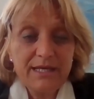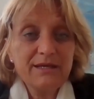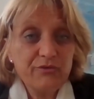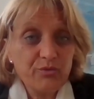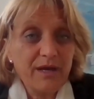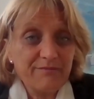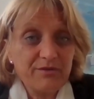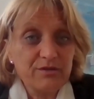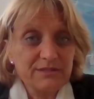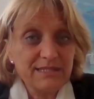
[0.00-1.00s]
need to have
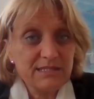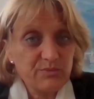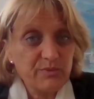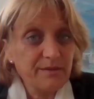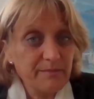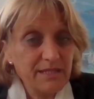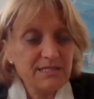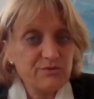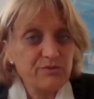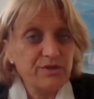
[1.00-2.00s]
contacts with the
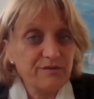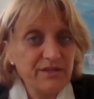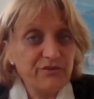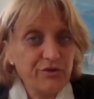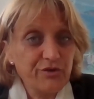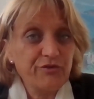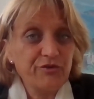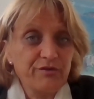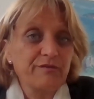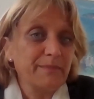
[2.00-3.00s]
Ministry of
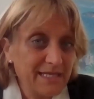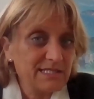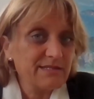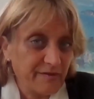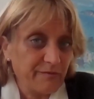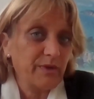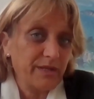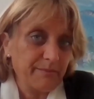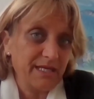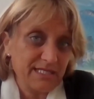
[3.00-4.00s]
Interior, with
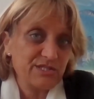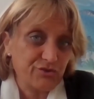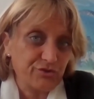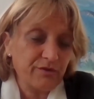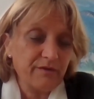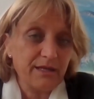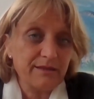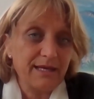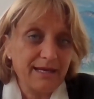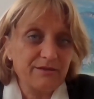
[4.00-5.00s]
the minister
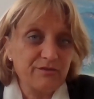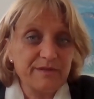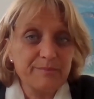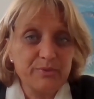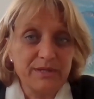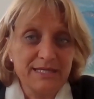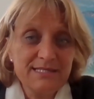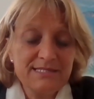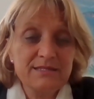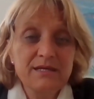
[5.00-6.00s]
and the head of the
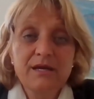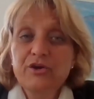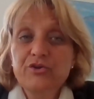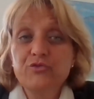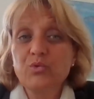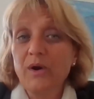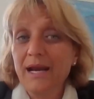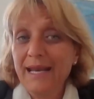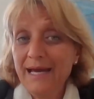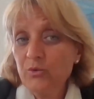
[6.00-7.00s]
police, to
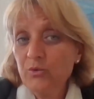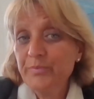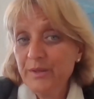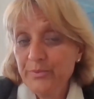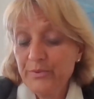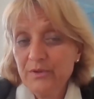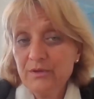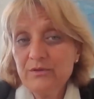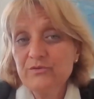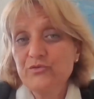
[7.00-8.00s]
allow
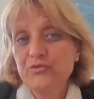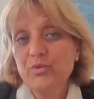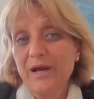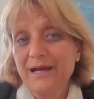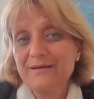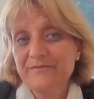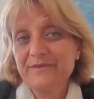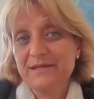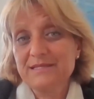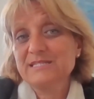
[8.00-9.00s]
people to have
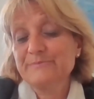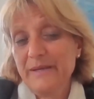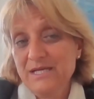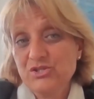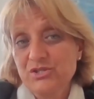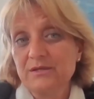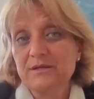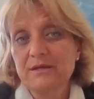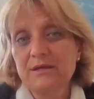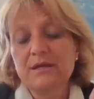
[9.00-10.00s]
a special